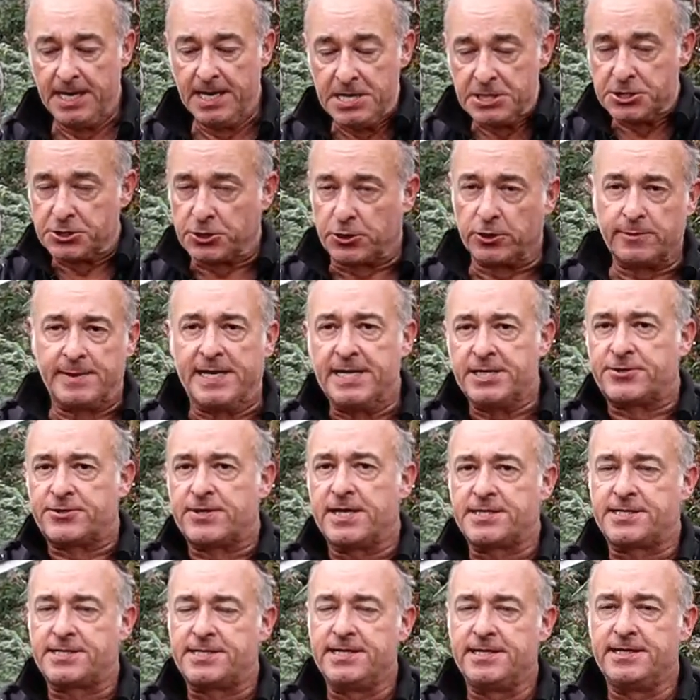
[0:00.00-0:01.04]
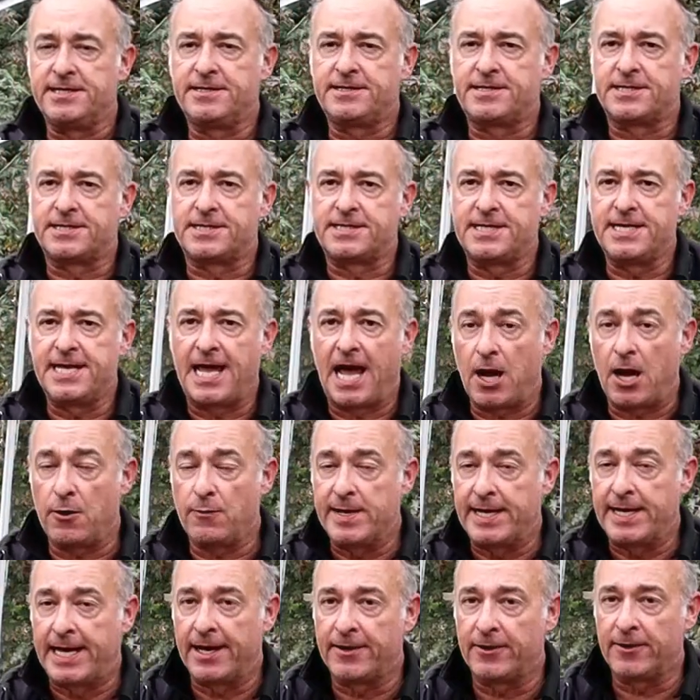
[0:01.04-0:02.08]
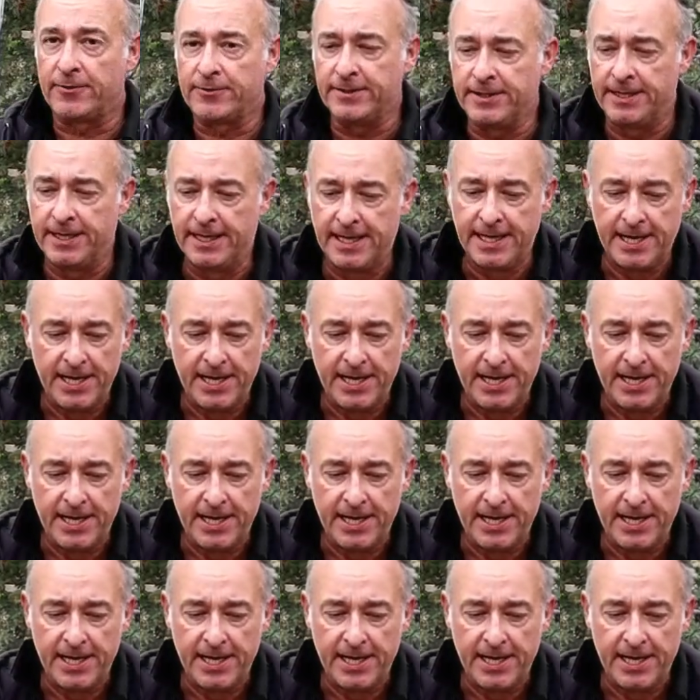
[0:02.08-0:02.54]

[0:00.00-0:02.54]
It's going to be interesting to see how we get on.